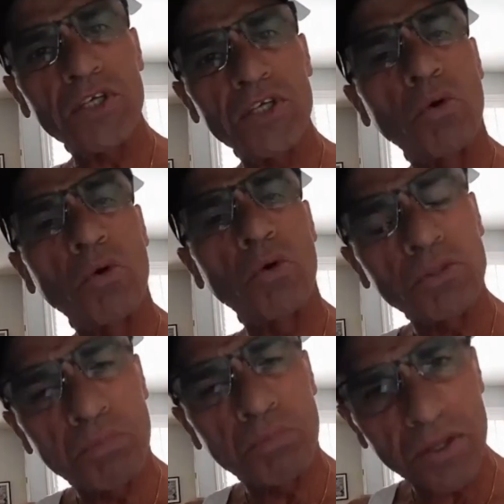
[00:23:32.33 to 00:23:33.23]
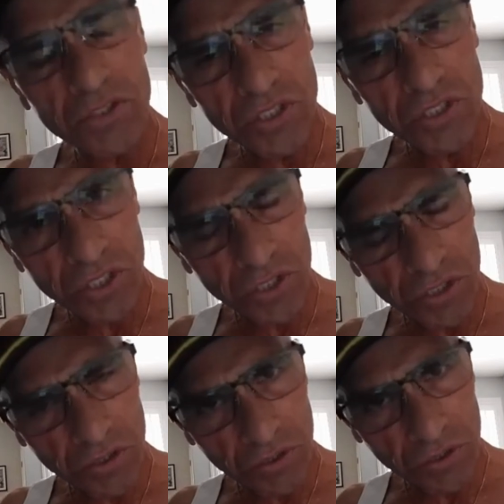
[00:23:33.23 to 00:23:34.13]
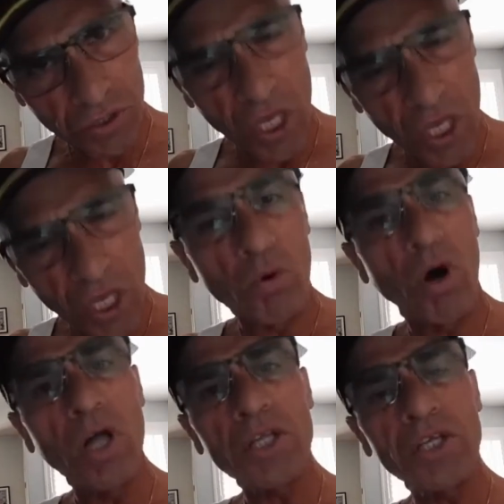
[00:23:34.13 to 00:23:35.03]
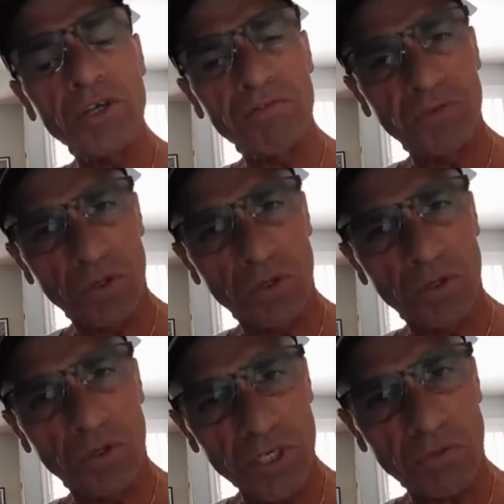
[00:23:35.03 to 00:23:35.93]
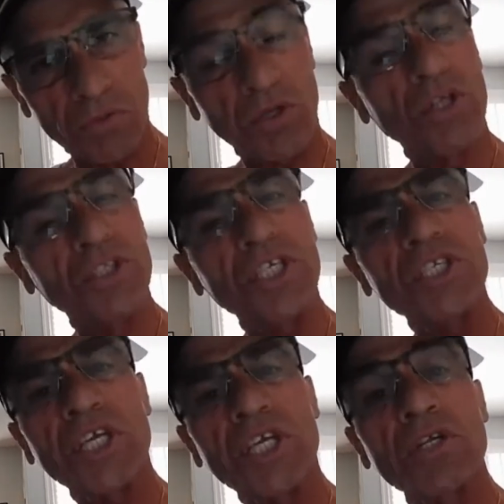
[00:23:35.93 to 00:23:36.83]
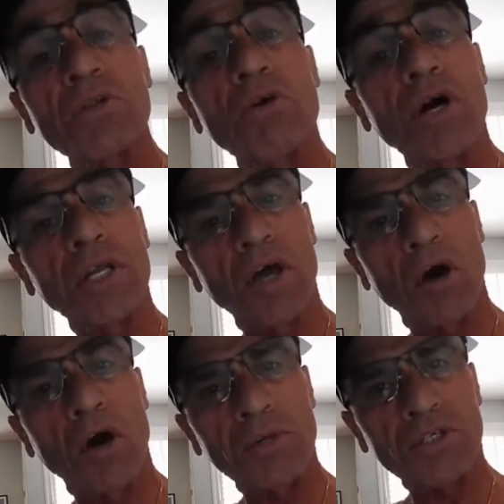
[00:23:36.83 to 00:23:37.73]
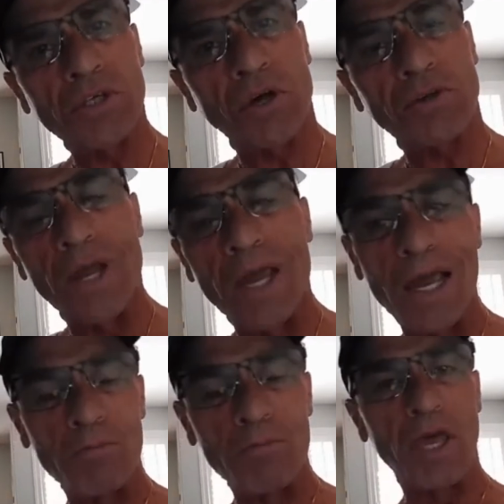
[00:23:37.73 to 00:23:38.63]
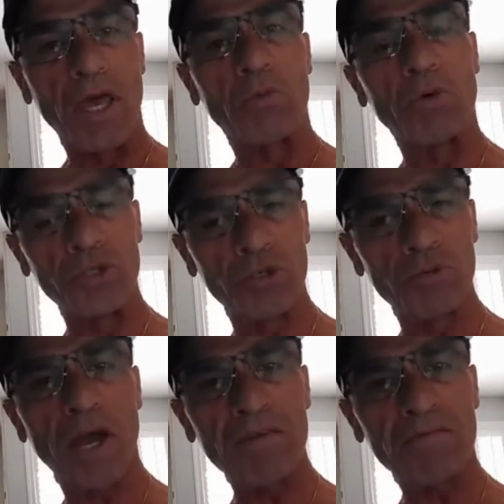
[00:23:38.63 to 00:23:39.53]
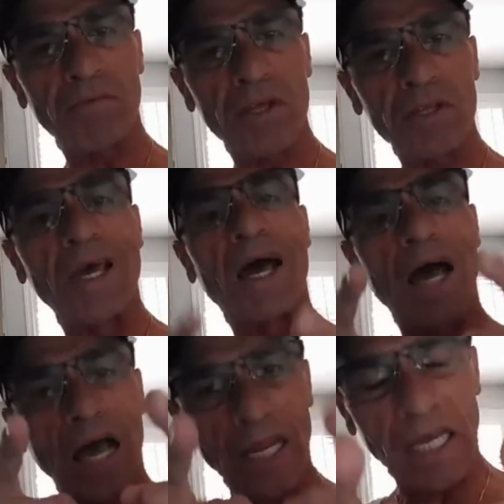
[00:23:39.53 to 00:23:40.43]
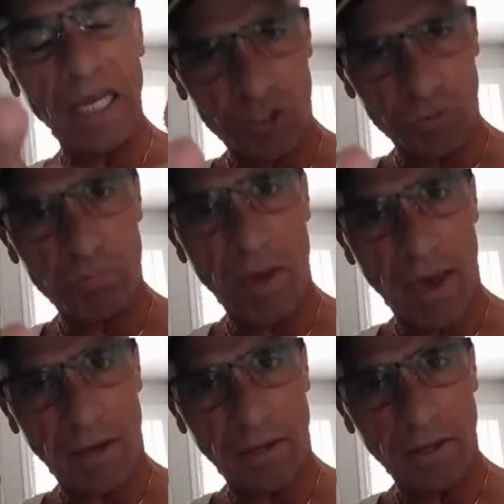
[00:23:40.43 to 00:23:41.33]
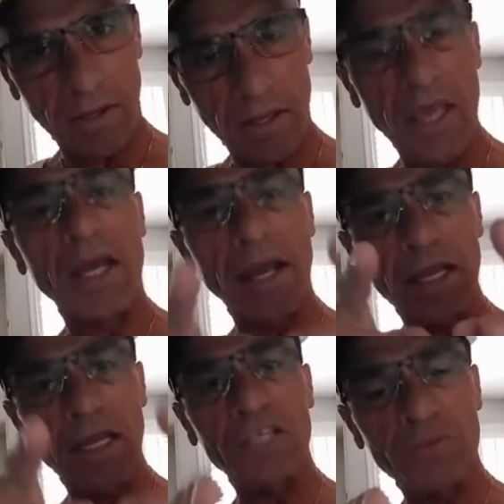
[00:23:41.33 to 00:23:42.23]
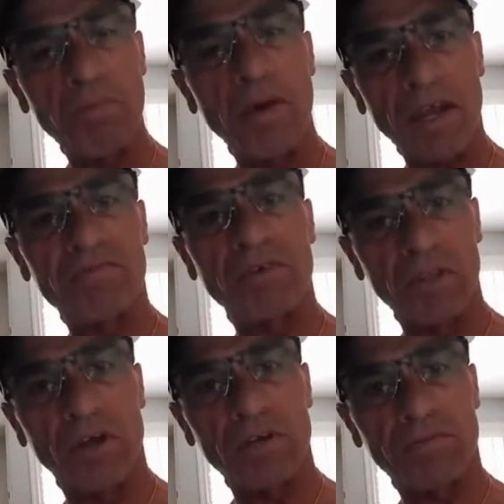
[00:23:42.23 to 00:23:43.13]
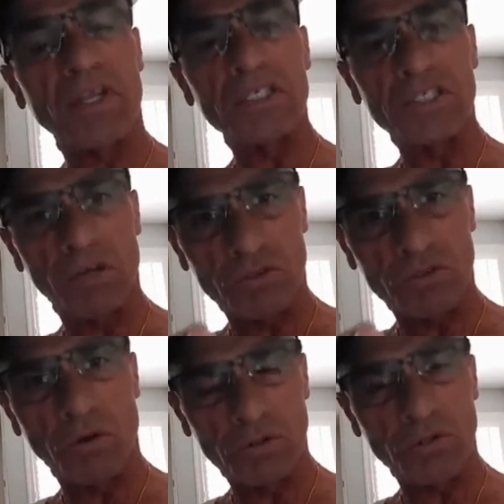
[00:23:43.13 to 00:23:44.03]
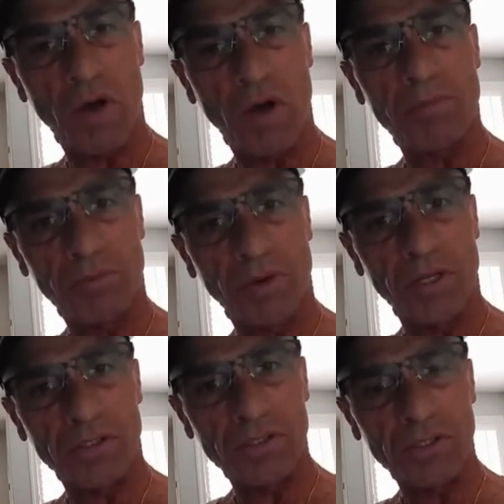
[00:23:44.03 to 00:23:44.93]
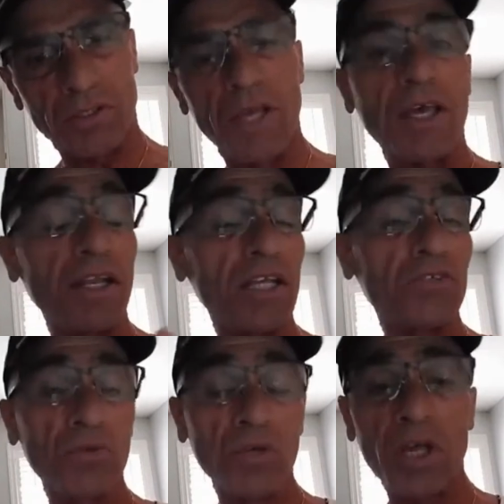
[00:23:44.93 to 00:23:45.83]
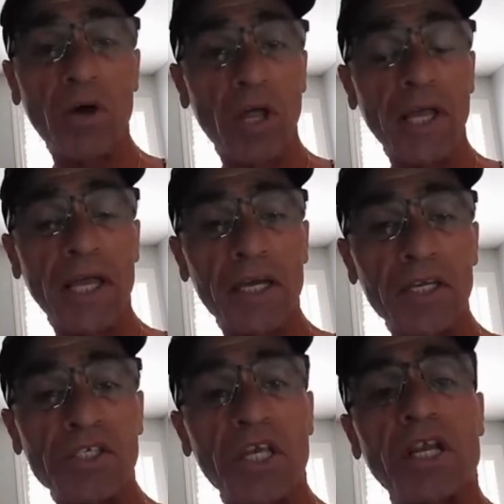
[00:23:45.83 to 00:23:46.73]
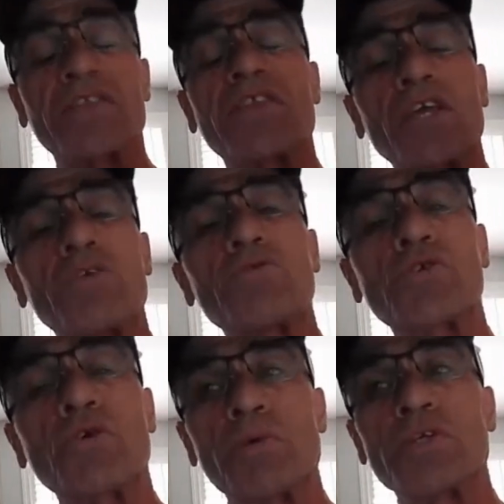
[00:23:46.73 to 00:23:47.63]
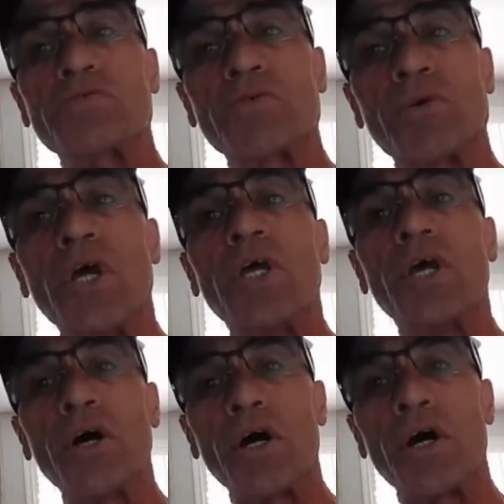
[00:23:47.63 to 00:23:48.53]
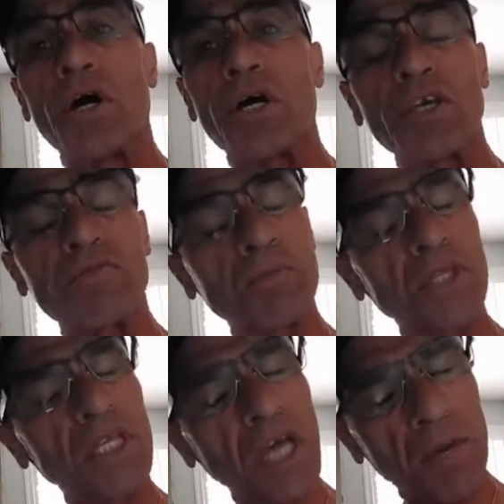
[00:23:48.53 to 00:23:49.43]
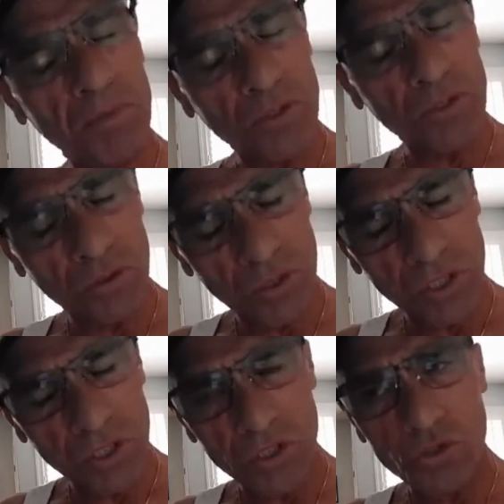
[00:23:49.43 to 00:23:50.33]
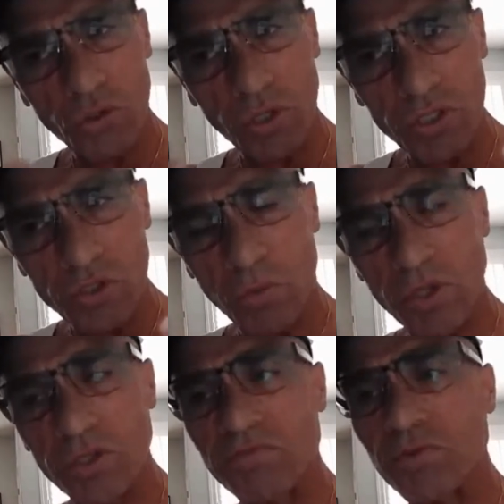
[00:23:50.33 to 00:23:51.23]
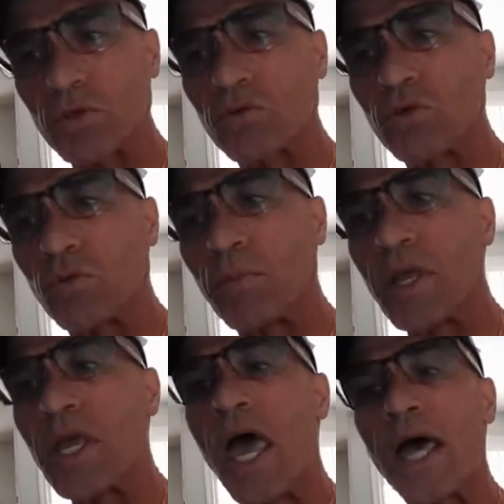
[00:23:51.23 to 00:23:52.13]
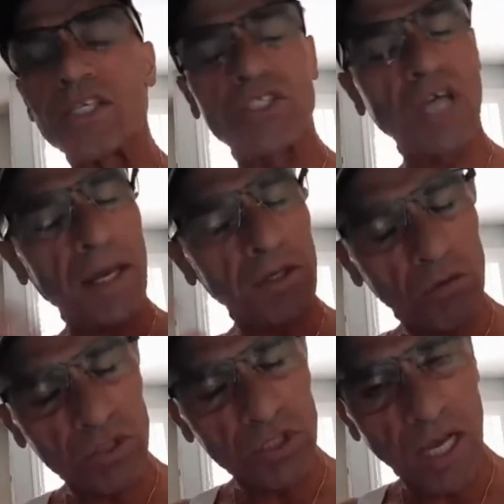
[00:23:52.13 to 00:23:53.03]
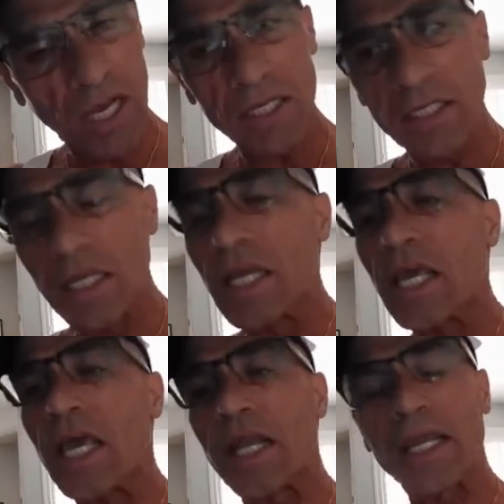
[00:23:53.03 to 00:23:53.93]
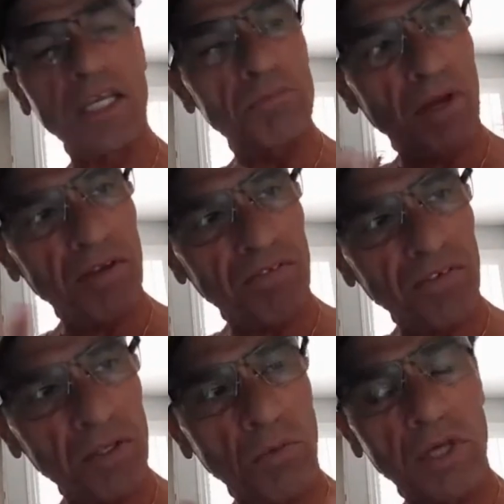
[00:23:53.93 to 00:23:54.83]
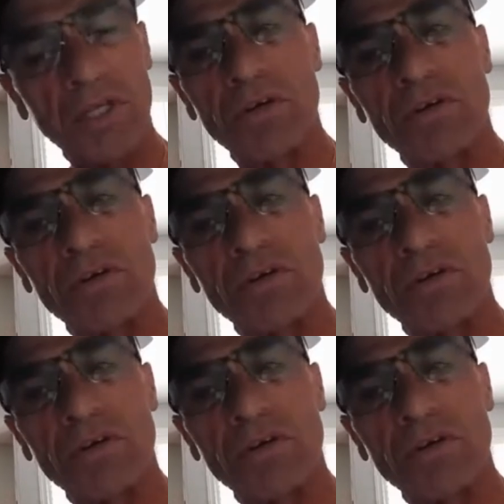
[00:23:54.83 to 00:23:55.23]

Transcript: to all your brothers and sisters. We're all here for a reason. We all need to get along and help each other. When you're my friend, I got your back. And I got your back for life. And that's how JoJo operates. And that's really all I got to say. And I thank you so much for uh, uh, giving me the opportunity to join this wonderful group. As time goes on, and I get my feet wet here in the